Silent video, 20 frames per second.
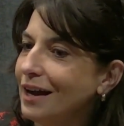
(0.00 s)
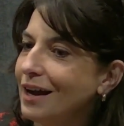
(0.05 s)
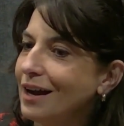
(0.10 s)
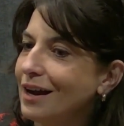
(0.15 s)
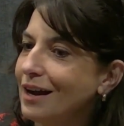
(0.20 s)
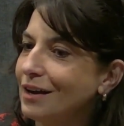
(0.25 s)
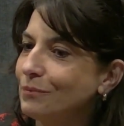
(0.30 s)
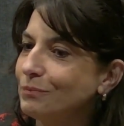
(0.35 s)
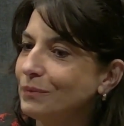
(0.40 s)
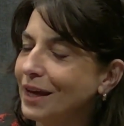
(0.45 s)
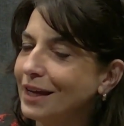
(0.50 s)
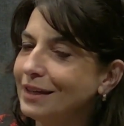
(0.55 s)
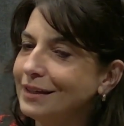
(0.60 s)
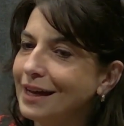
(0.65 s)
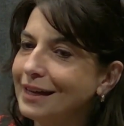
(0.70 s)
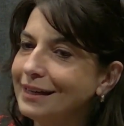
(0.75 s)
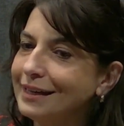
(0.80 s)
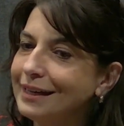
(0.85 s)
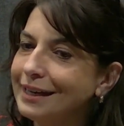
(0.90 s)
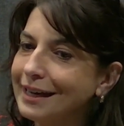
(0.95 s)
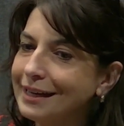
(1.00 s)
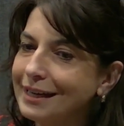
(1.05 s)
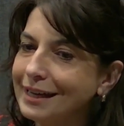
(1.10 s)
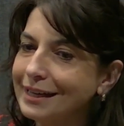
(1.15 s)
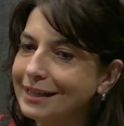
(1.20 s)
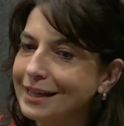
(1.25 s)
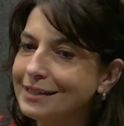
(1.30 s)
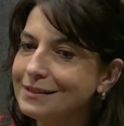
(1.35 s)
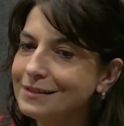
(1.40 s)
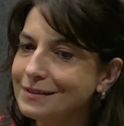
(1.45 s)
And
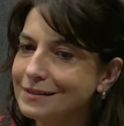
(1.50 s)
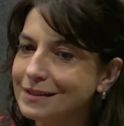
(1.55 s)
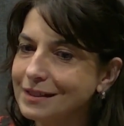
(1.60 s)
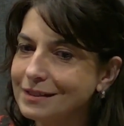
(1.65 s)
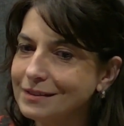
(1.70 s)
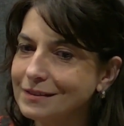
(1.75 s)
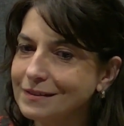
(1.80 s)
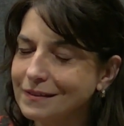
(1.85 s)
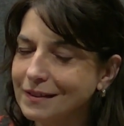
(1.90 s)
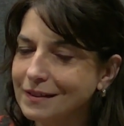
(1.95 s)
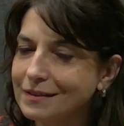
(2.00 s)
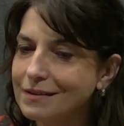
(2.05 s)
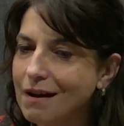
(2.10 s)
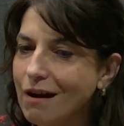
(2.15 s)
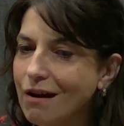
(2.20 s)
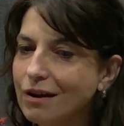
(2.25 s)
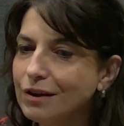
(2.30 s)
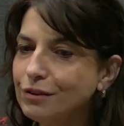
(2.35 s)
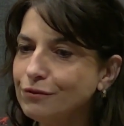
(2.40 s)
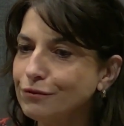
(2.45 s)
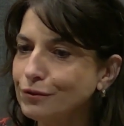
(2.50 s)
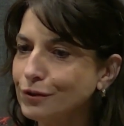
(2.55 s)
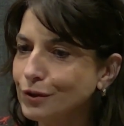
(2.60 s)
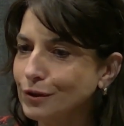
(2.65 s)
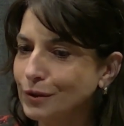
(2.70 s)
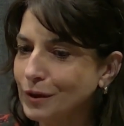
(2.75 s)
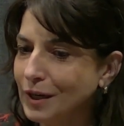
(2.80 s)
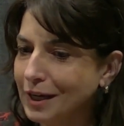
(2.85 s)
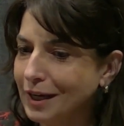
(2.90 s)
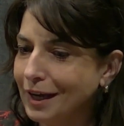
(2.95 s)
I guess it's hard
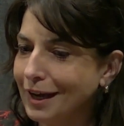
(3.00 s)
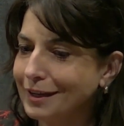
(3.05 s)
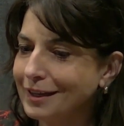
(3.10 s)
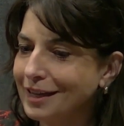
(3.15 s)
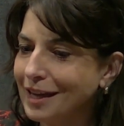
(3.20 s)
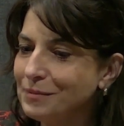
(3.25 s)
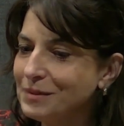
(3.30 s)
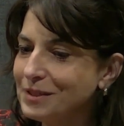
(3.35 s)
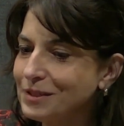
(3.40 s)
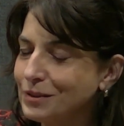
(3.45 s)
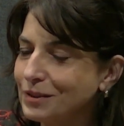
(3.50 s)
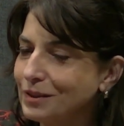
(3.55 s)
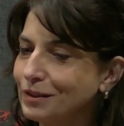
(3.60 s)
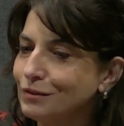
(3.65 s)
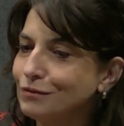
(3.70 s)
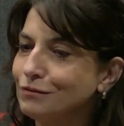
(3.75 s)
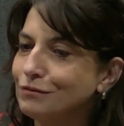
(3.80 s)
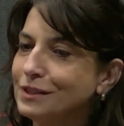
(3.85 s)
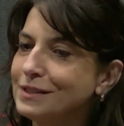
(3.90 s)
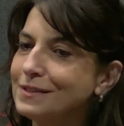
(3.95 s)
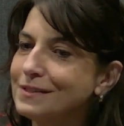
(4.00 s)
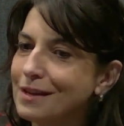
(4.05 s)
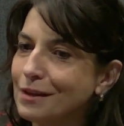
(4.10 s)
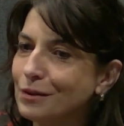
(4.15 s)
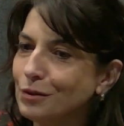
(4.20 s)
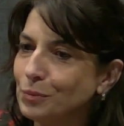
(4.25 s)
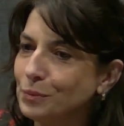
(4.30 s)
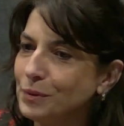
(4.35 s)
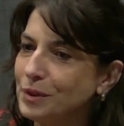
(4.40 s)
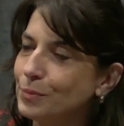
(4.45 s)
for a chemist to convince
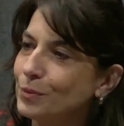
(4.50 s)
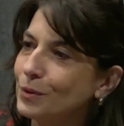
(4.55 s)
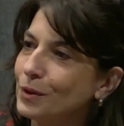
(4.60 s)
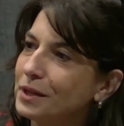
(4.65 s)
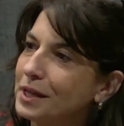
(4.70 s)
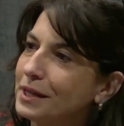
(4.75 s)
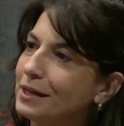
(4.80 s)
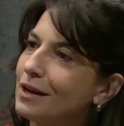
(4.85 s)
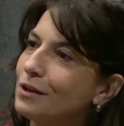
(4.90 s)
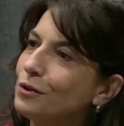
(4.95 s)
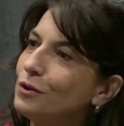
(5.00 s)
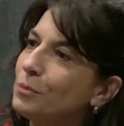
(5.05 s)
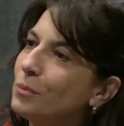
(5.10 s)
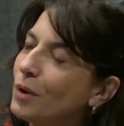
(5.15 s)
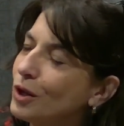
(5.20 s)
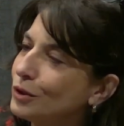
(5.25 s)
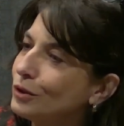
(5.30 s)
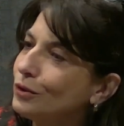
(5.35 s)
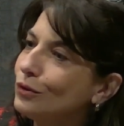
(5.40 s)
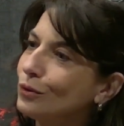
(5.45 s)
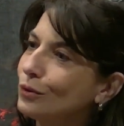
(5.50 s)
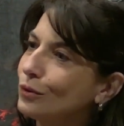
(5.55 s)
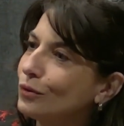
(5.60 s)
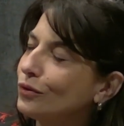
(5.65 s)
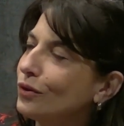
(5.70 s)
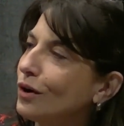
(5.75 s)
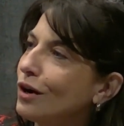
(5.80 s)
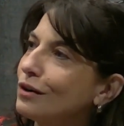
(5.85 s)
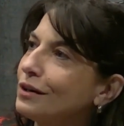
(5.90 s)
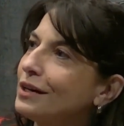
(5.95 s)
other people that other
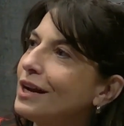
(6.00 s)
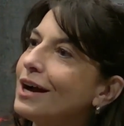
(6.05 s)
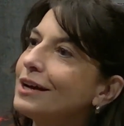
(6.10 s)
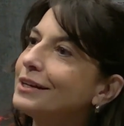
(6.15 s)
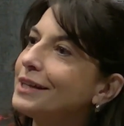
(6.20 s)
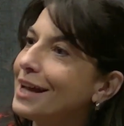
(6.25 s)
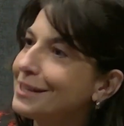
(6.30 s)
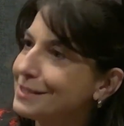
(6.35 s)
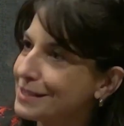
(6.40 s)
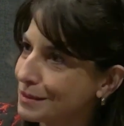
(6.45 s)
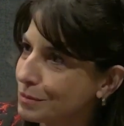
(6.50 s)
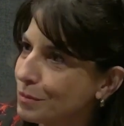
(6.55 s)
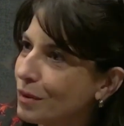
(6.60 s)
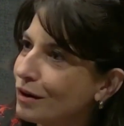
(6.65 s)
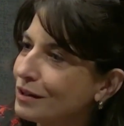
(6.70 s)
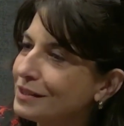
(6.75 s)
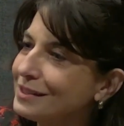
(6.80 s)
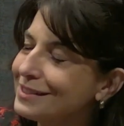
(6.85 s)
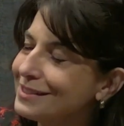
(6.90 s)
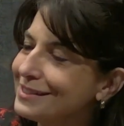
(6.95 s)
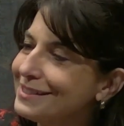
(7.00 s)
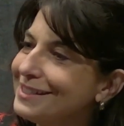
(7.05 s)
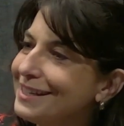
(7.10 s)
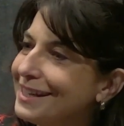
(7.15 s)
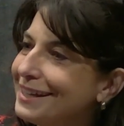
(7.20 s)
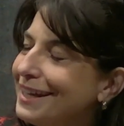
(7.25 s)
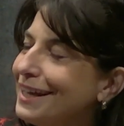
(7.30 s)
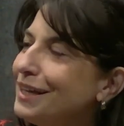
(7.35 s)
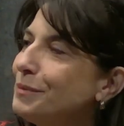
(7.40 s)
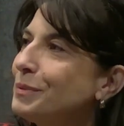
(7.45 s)
molecules are not as smart as
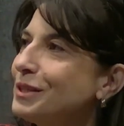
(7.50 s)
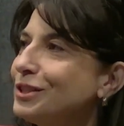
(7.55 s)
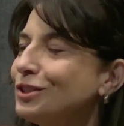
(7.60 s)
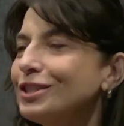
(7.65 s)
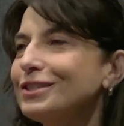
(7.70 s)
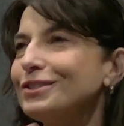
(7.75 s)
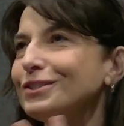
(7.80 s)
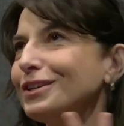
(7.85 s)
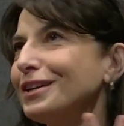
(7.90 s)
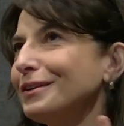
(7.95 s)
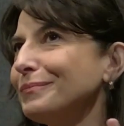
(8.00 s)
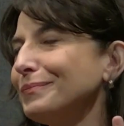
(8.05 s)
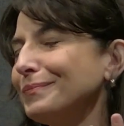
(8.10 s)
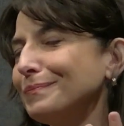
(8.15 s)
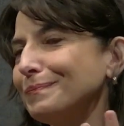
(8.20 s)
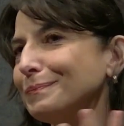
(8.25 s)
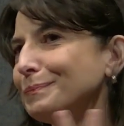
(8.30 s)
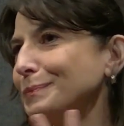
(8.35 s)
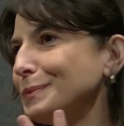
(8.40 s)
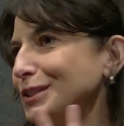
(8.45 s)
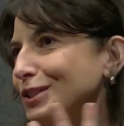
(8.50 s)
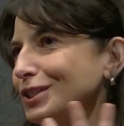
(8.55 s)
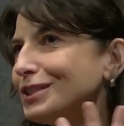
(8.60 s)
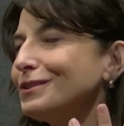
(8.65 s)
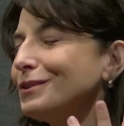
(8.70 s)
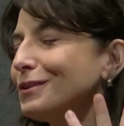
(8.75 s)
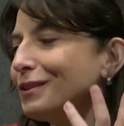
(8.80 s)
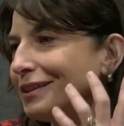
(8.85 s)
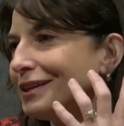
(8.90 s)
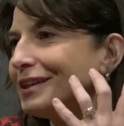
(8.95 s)
DNA, but
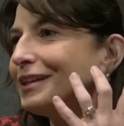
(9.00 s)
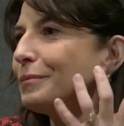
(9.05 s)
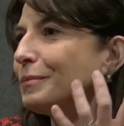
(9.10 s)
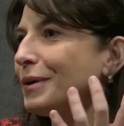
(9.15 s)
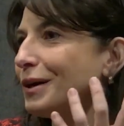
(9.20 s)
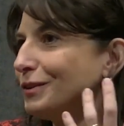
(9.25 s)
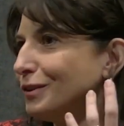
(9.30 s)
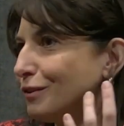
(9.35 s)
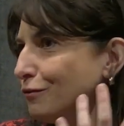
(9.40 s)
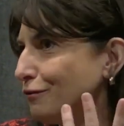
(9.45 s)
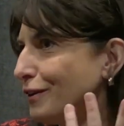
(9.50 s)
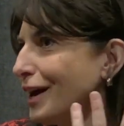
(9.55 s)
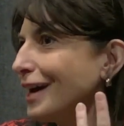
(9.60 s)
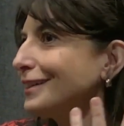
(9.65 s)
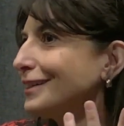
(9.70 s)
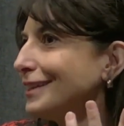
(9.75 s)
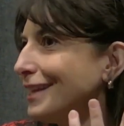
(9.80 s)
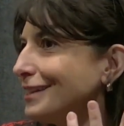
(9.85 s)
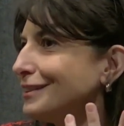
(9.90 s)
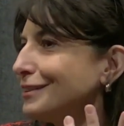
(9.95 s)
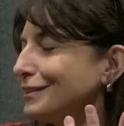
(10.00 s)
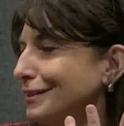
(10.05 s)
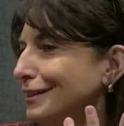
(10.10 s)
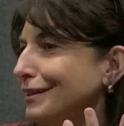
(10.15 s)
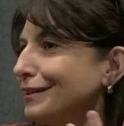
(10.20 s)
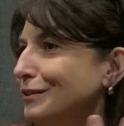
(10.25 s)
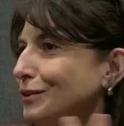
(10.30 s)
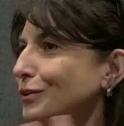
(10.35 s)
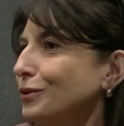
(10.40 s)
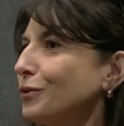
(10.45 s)
just to think about the fact
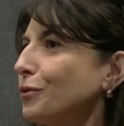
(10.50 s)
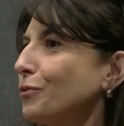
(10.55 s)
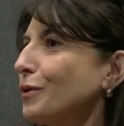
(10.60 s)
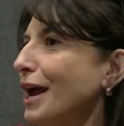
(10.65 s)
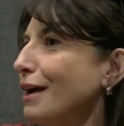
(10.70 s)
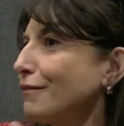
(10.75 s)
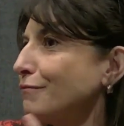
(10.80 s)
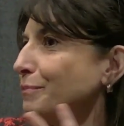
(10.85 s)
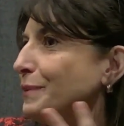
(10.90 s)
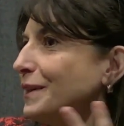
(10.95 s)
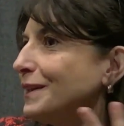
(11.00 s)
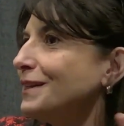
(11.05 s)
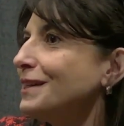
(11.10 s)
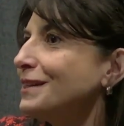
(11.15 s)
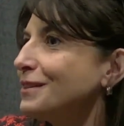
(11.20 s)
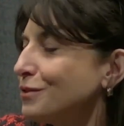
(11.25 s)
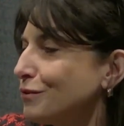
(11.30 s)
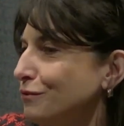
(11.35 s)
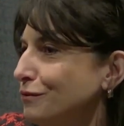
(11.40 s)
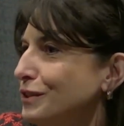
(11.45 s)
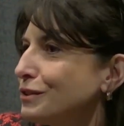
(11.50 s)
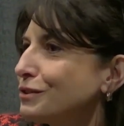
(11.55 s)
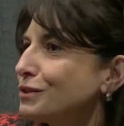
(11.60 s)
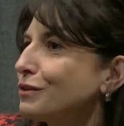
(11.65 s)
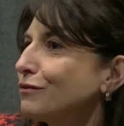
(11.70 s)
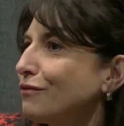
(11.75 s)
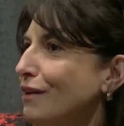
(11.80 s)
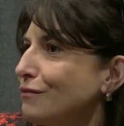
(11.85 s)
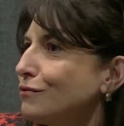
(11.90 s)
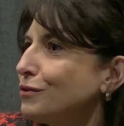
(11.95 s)
that we have billions of years
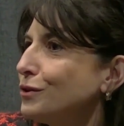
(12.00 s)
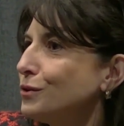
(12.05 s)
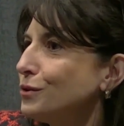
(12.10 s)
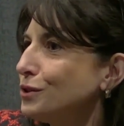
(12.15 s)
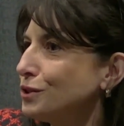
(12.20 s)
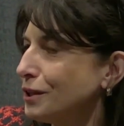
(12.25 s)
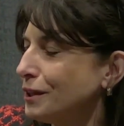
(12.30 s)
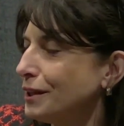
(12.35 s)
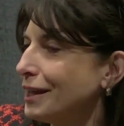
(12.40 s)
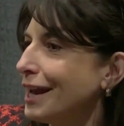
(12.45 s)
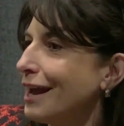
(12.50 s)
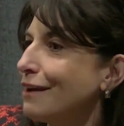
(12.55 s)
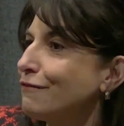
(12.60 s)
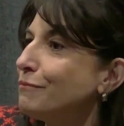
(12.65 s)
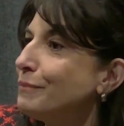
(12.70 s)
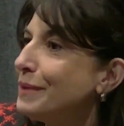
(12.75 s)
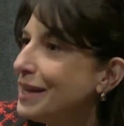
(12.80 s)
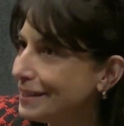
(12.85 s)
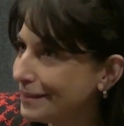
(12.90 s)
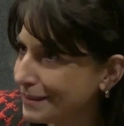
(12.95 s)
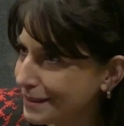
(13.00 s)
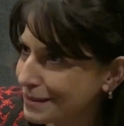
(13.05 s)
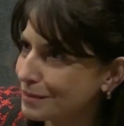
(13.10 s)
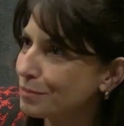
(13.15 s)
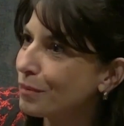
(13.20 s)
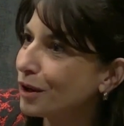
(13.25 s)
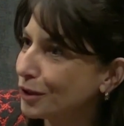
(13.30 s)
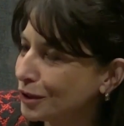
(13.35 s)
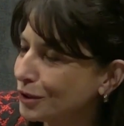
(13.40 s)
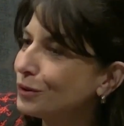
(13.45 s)
of evolution that have made
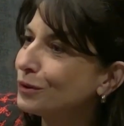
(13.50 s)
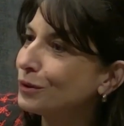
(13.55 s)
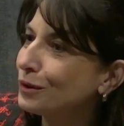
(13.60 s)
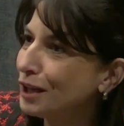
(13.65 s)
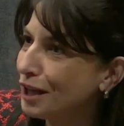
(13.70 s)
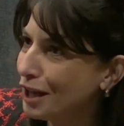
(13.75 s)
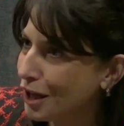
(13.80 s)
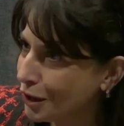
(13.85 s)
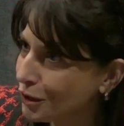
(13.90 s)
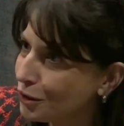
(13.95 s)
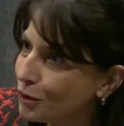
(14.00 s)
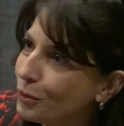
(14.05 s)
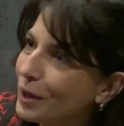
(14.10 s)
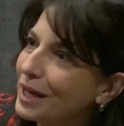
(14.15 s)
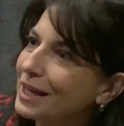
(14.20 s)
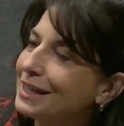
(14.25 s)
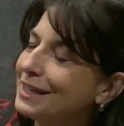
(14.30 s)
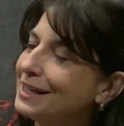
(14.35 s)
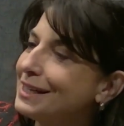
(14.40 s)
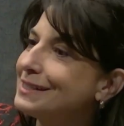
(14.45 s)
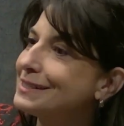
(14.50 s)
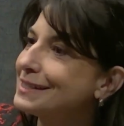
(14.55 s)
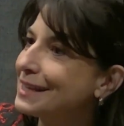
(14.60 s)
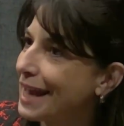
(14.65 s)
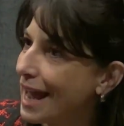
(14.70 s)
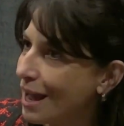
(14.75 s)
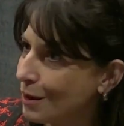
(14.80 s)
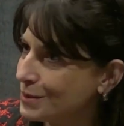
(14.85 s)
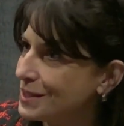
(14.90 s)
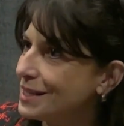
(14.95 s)
this molecule the way it is
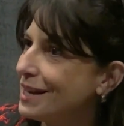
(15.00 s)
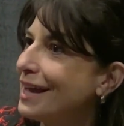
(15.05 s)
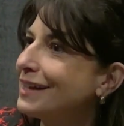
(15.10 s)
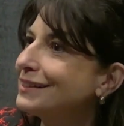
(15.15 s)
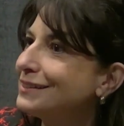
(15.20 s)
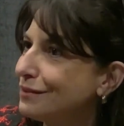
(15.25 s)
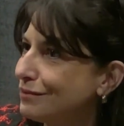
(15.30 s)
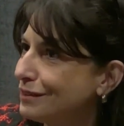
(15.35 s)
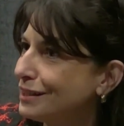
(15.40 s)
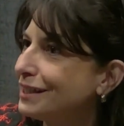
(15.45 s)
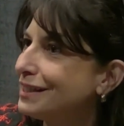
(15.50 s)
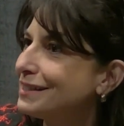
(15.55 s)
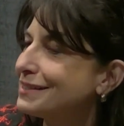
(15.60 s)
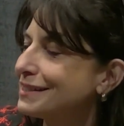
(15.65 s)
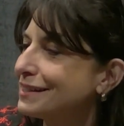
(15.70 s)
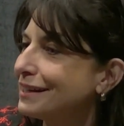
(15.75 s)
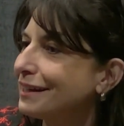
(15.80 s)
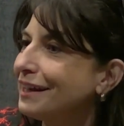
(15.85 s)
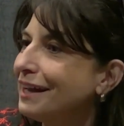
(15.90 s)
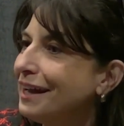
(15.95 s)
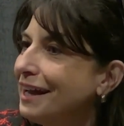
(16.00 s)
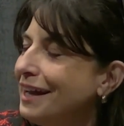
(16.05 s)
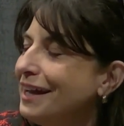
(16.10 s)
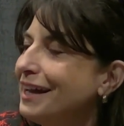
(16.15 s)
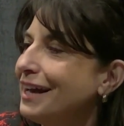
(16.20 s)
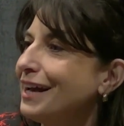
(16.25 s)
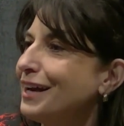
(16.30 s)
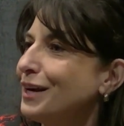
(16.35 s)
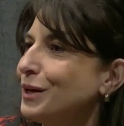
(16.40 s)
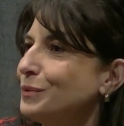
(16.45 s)
and how selective it is,
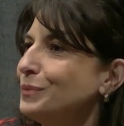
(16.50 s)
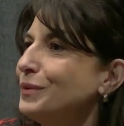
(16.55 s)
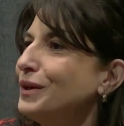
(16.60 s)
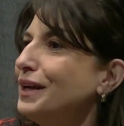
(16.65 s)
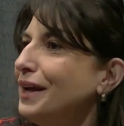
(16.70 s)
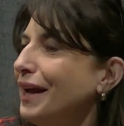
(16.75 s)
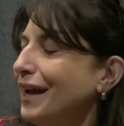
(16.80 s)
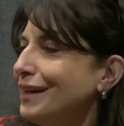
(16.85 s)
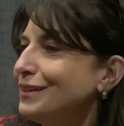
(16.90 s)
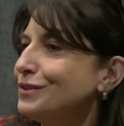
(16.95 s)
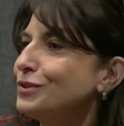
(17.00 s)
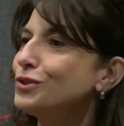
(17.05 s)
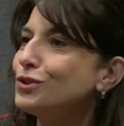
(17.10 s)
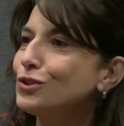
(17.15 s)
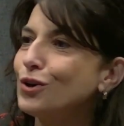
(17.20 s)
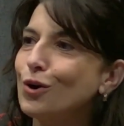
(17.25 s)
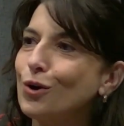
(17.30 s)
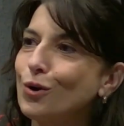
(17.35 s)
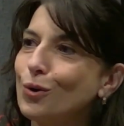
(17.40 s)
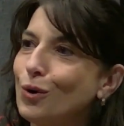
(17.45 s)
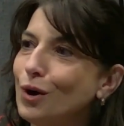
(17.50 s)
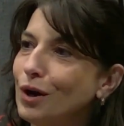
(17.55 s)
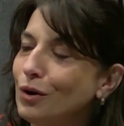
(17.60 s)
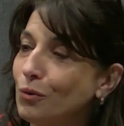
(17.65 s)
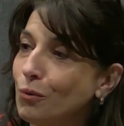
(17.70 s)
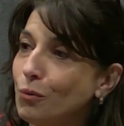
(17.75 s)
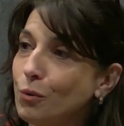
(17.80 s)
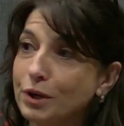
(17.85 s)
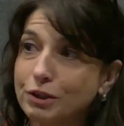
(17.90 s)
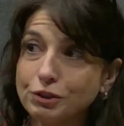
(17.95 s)
and so
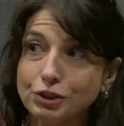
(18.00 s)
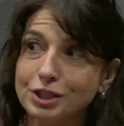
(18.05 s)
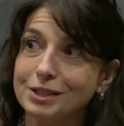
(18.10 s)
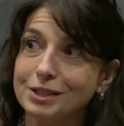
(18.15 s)
we're